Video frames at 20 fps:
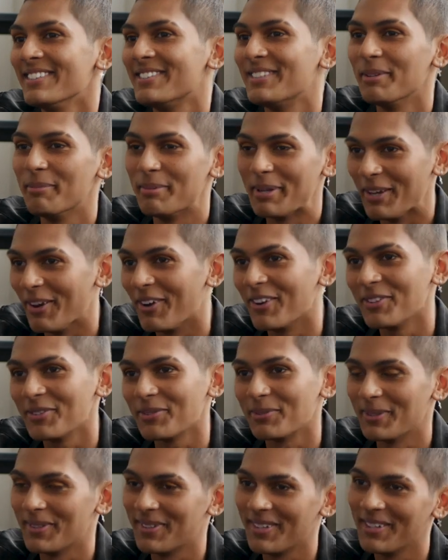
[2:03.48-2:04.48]
to be
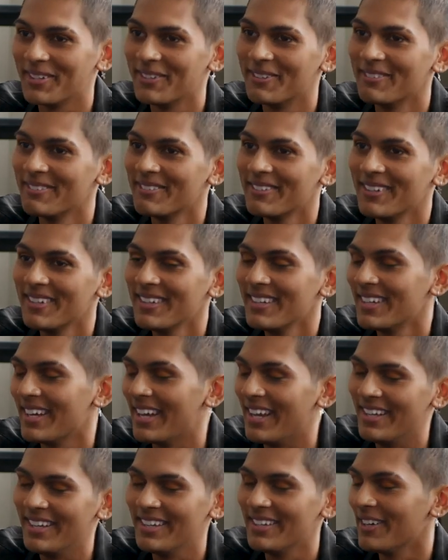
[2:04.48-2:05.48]
honest with
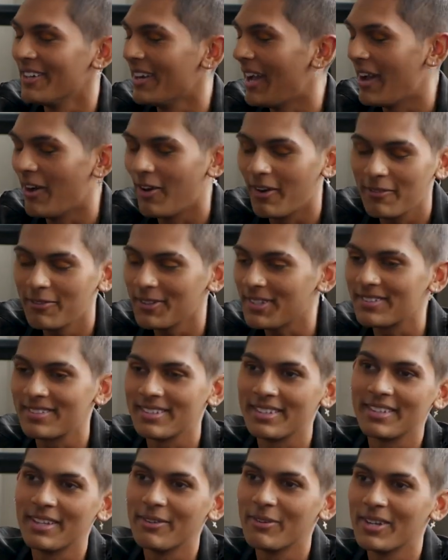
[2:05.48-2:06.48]
you.
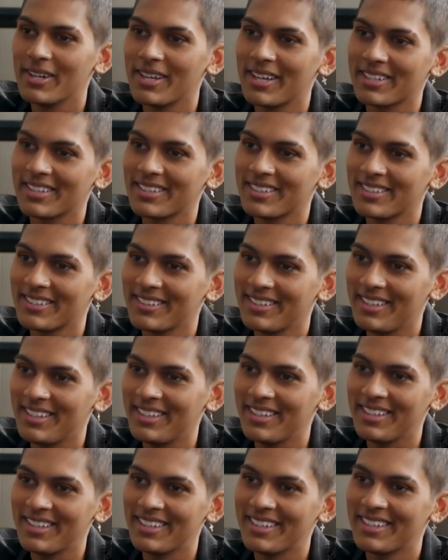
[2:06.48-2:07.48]
Obviously there were like
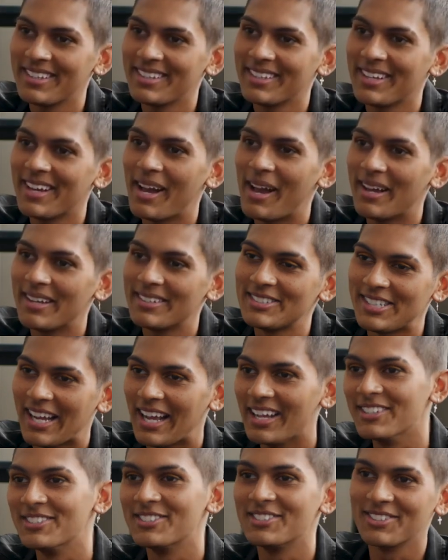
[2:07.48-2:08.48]
the
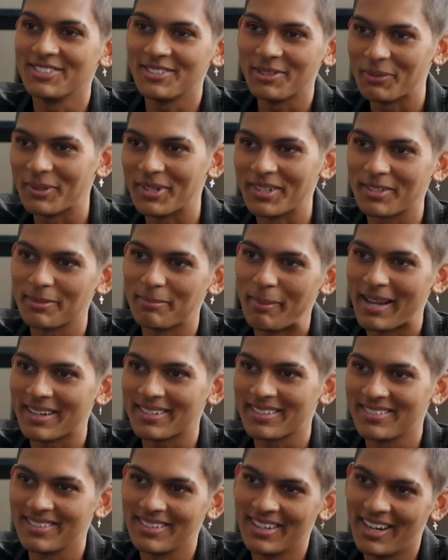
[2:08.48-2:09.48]
challenges you would
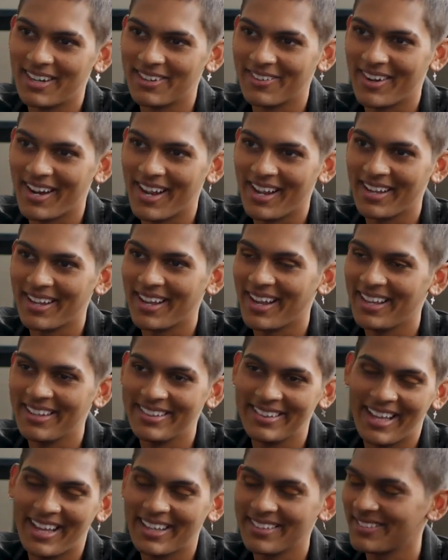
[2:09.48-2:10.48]
expect as an RA, and
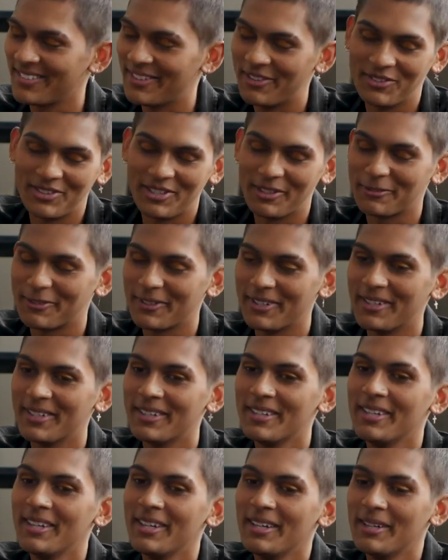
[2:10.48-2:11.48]
that's no different.
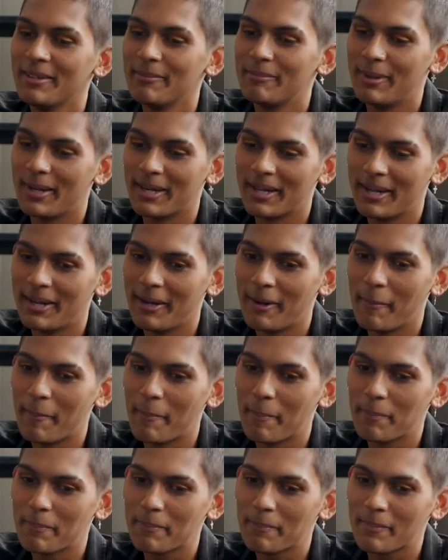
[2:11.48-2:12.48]
But
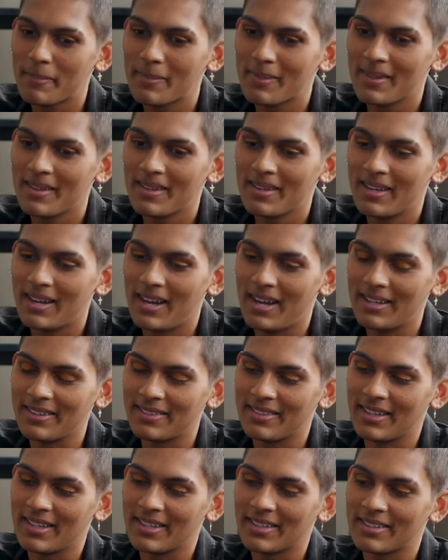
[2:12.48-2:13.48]
I
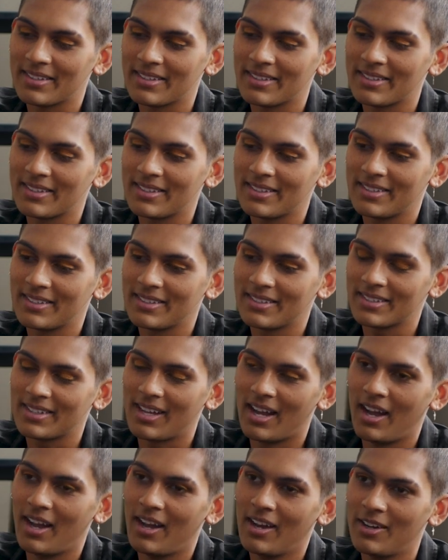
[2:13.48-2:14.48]
think
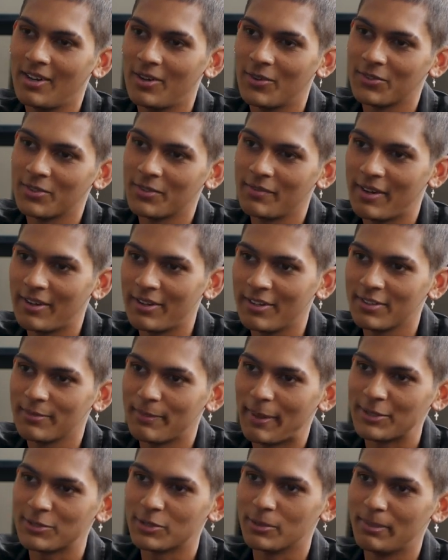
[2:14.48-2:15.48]
Kaha holds a very
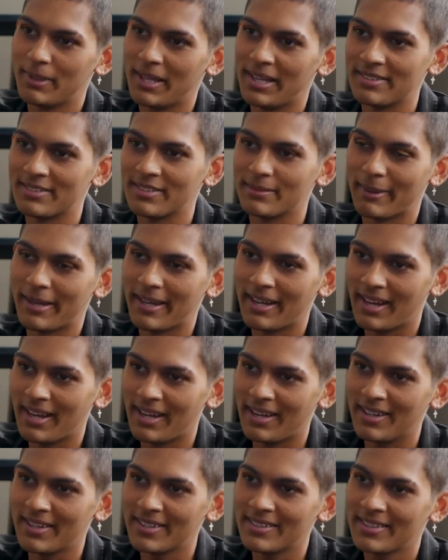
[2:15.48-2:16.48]
special place in my
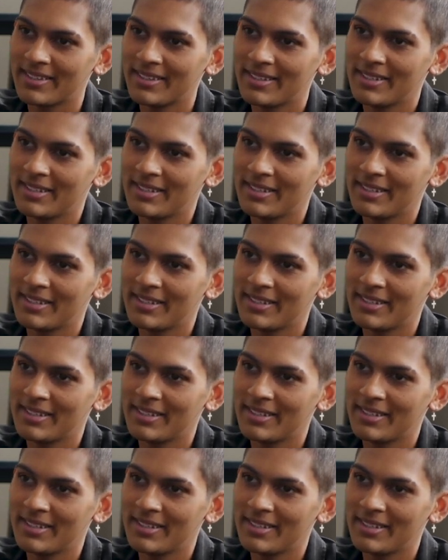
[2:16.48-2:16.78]
heart